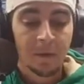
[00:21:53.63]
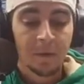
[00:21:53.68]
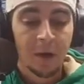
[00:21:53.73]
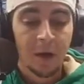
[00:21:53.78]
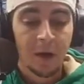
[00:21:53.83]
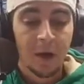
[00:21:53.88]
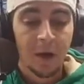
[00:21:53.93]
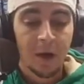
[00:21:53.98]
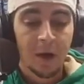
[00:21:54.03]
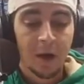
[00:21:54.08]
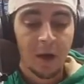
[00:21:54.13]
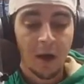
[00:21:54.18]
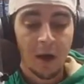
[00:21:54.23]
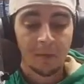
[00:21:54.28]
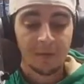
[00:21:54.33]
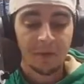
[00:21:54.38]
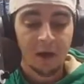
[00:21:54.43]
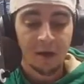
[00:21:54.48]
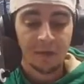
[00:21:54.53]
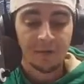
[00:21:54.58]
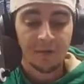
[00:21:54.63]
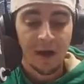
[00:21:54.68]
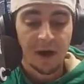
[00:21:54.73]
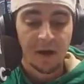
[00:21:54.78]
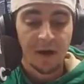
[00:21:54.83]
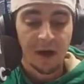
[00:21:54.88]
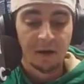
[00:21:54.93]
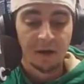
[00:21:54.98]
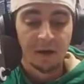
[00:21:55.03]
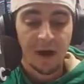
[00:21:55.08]
I'm trying to
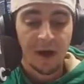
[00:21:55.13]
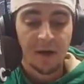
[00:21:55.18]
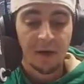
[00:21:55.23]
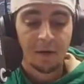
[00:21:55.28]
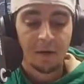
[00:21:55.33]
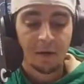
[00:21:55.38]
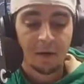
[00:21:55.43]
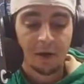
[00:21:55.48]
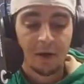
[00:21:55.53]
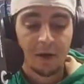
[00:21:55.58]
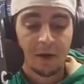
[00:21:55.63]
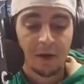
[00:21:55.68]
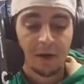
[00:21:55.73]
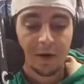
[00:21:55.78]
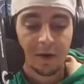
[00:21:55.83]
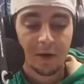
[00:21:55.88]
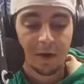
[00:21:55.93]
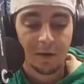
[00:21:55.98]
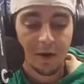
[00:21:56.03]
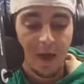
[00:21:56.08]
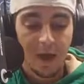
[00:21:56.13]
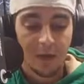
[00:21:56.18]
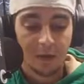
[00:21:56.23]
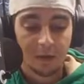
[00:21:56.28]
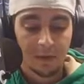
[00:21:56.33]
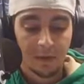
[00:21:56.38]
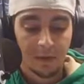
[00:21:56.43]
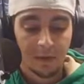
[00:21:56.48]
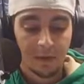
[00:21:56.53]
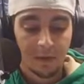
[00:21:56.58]
find out now
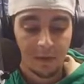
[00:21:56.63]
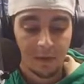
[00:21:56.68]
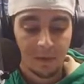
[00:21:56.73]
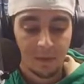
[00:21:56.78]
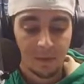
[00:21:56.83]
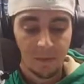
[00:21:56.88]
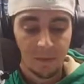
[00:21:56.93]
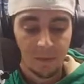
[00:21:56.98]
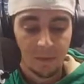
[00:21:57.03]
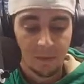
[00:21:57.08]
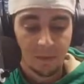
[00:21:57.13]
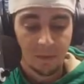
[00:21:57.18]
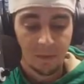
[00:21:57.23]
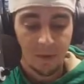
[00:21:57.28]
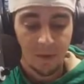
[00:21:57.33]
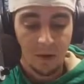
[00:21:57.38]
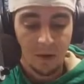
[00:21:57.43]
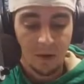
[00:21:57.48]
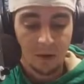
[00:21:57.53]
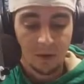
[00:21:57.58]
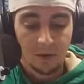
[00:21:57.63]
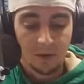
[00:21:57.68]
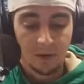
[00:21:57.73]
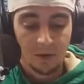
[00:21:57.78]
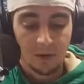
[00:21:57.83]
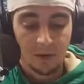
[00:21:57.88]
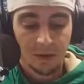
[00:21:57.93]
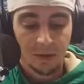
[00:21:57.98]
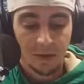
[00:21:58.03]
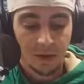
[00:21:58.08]
exactly.
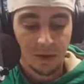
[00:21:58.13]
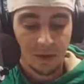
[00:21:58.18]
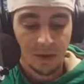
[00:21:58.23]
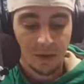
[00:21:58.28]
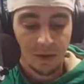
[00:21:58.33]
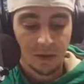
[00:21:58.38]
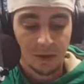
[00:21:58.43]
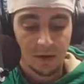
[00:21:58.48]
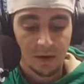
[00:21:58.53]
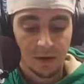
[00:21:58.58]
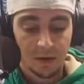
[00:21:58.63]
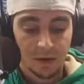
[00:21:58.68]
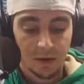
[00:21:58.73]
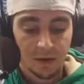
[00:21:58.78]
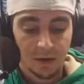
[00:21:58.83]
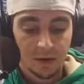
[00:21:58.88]
Let's see here.